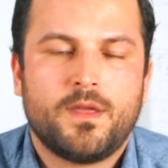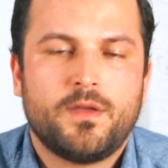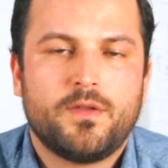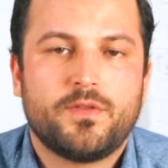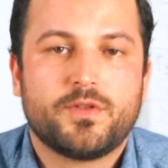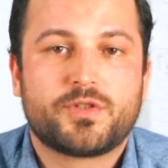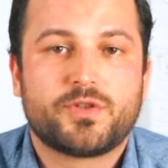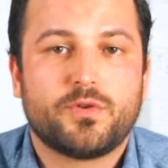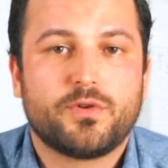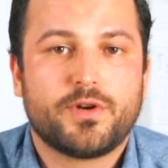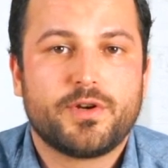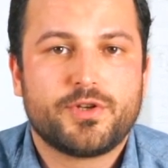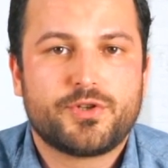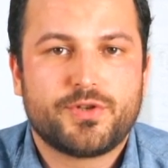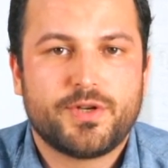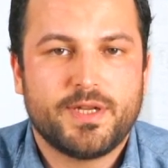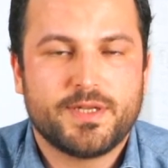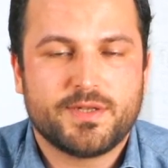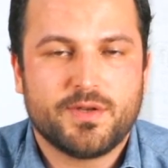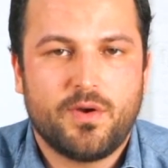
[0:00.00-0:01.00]
The solar
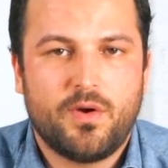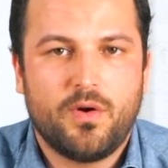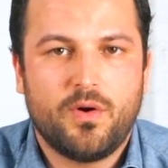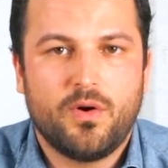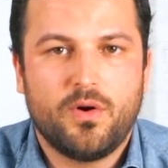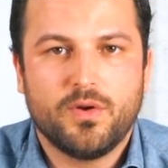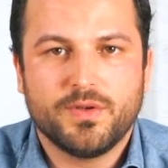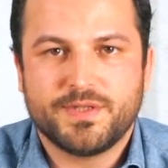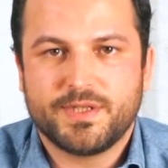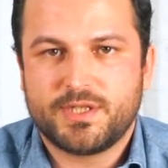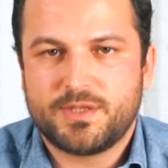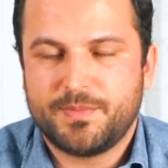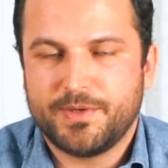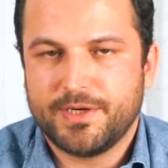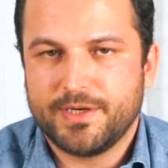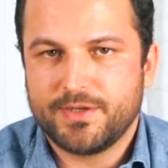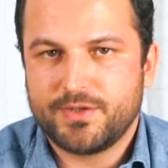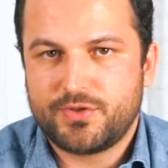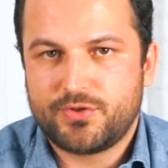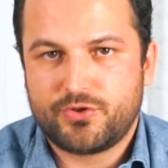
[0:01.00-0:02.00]
industry as a whole has
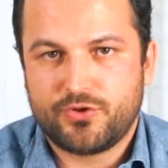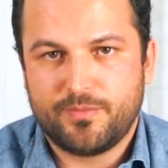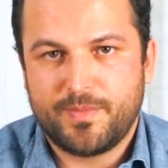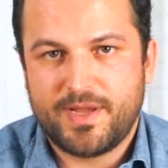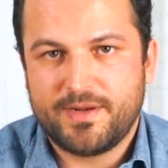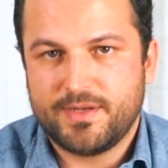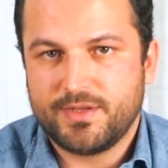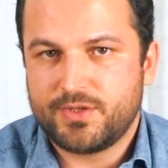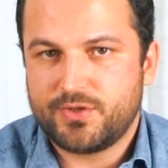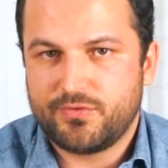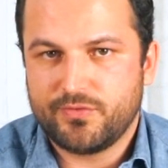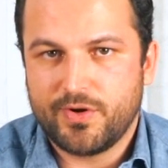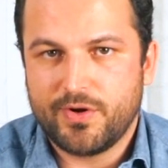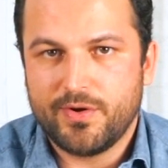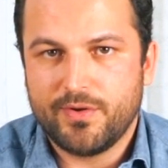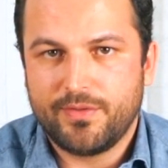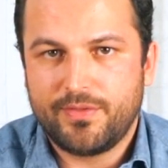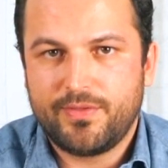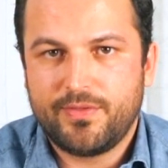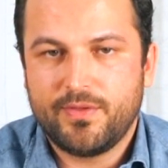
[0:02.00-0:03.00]
experienced tremendous
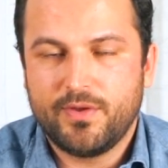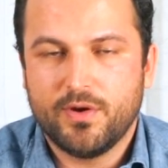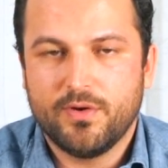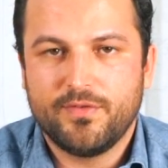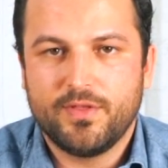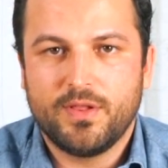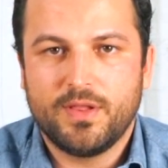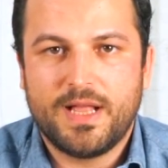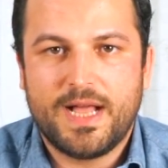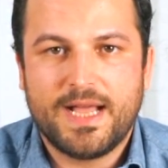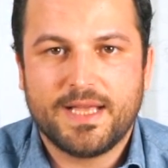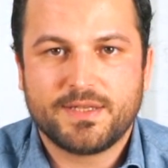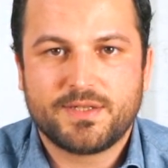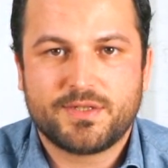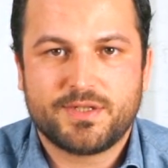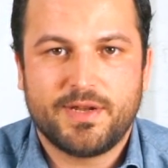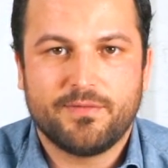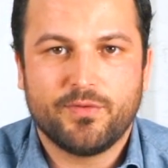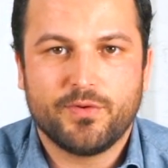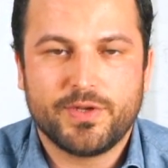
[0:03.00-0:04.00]
growth over the last
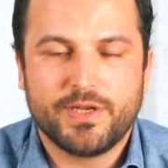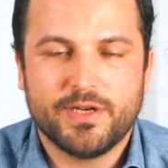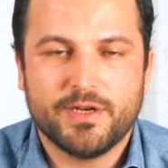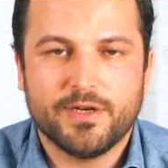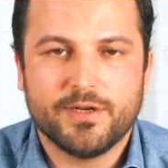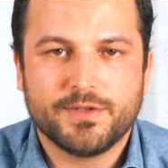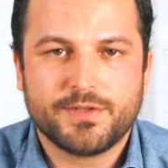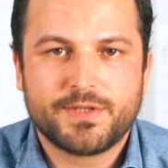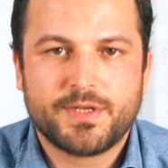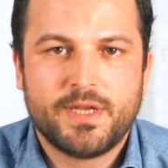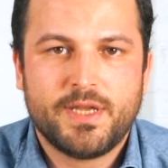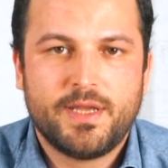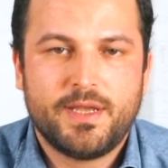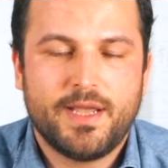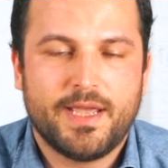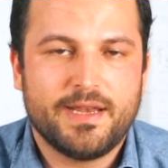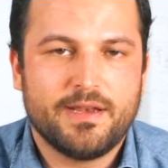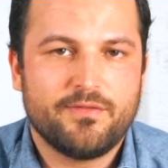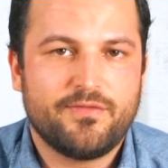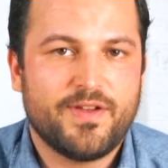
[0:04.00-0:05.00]
several years.
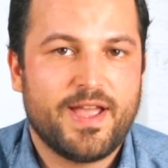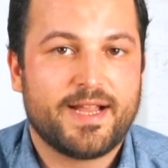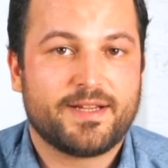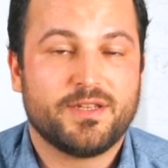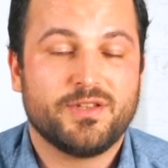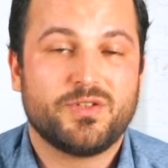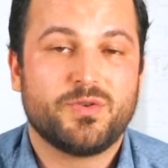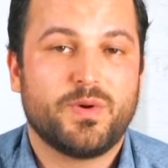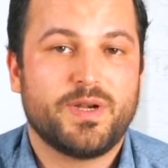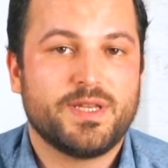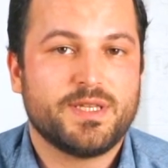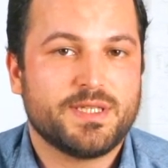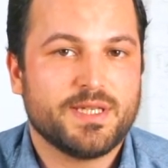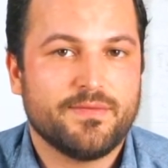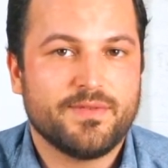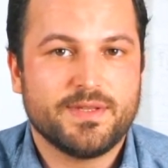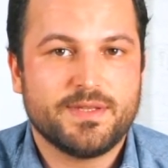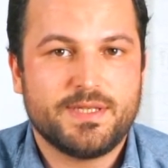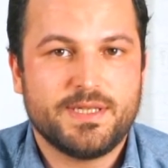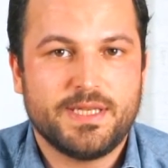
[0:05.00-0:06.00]
And in fact, in
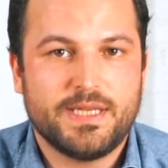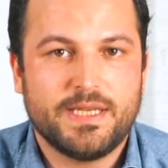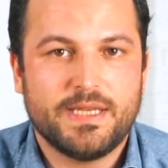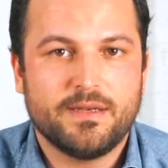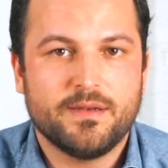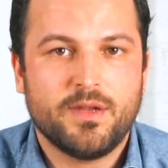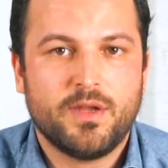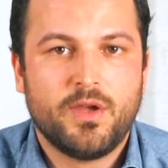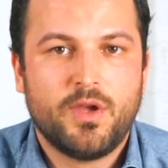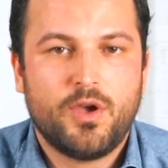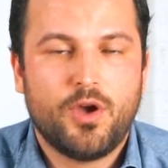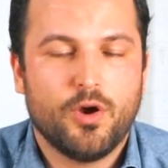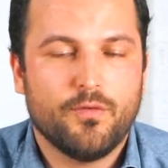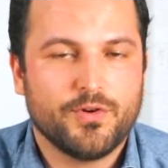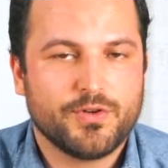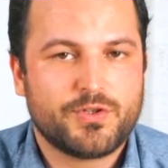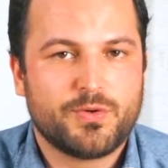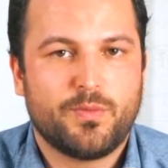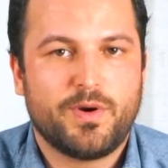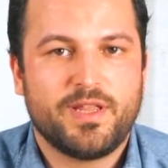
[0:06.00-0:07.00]
2017,
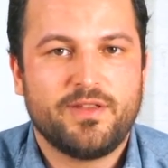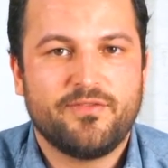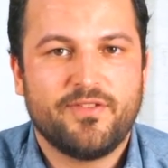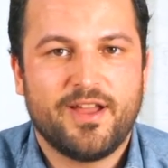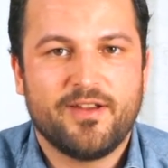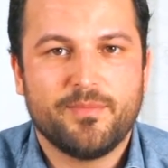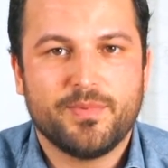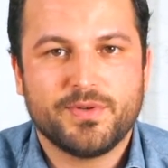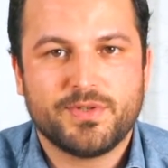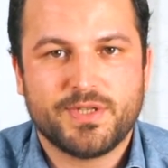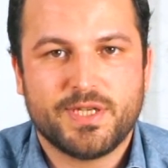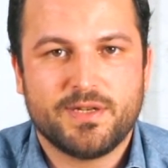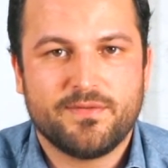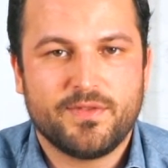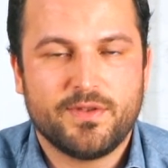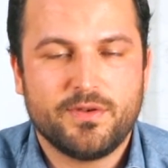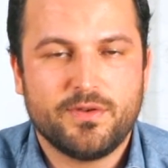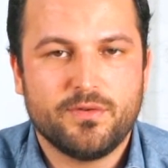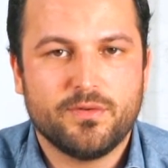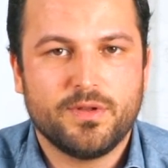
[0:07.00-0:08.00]
over 25% of
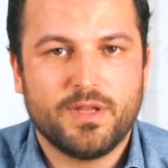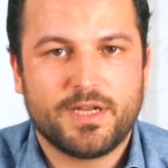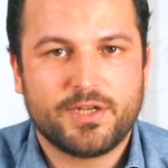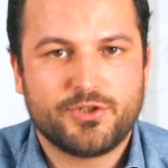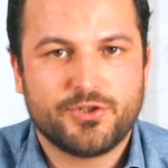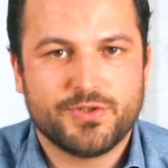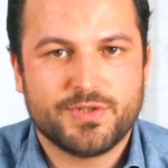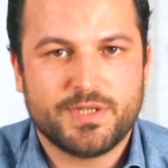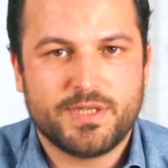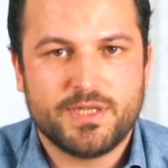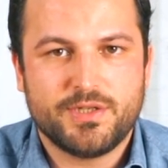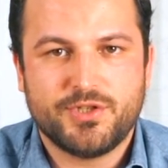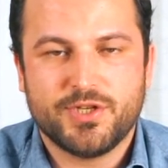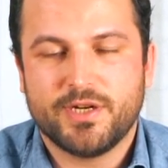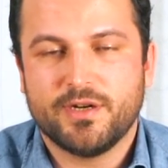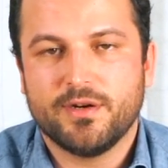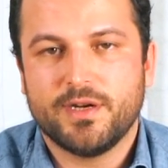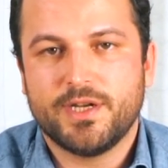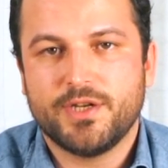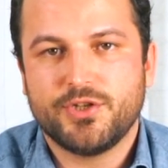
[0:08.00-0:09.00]
the new electricity
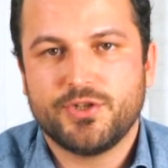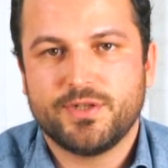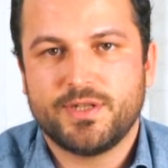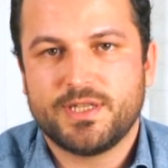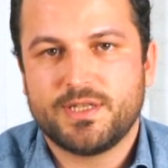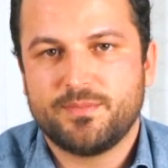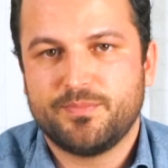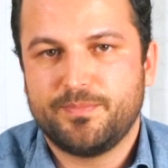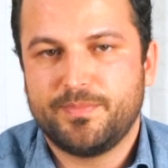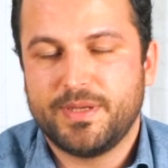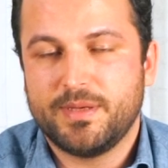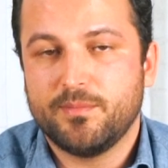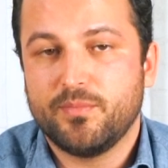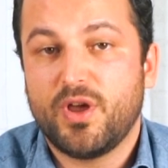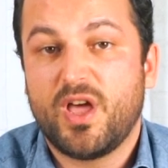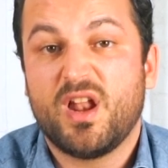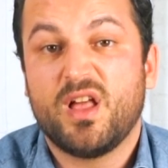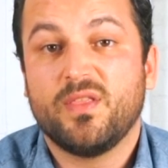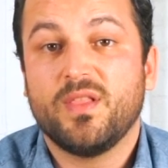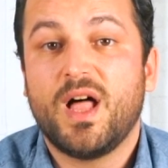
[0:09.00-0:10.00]
generation that's been
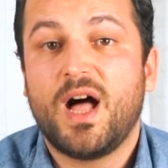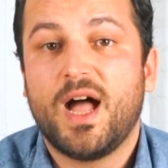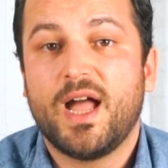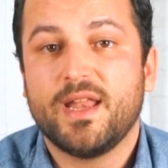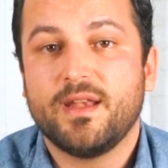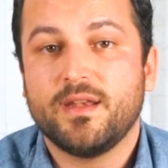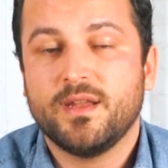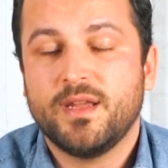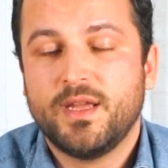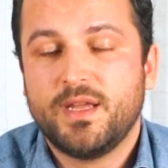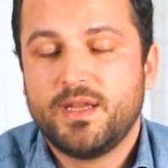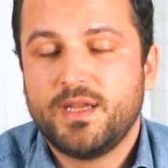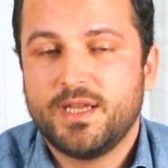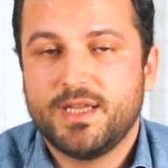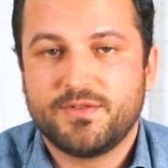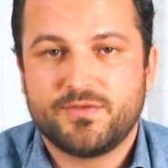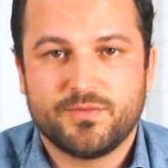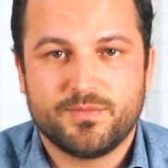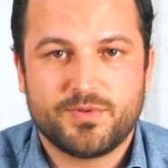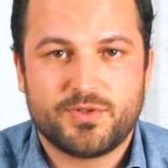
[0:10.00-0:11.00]
brought online
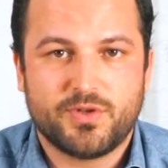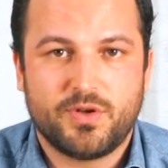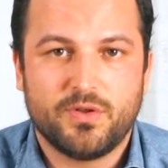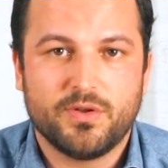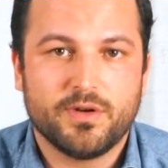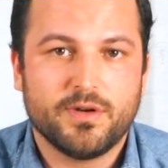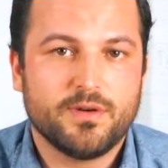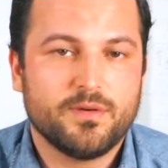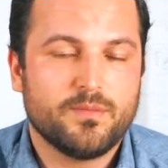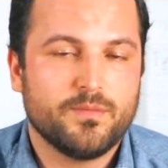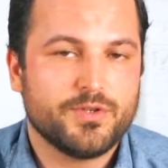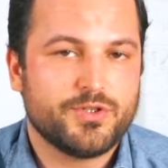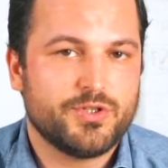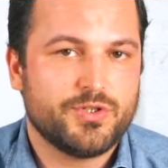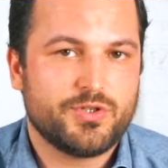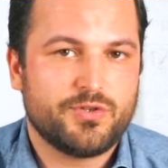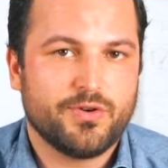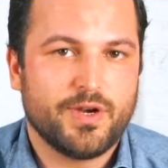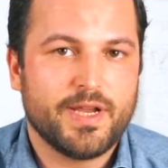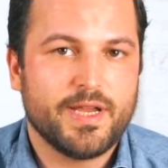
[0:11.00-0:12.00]
is from solar, which
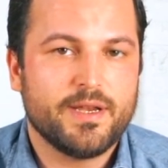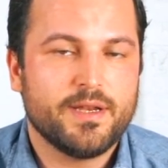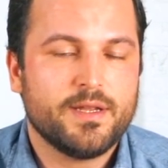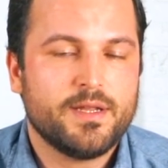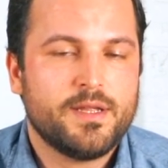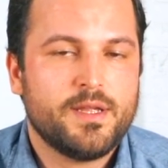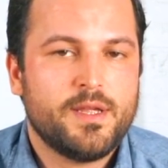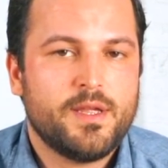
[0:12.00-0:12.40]
is great.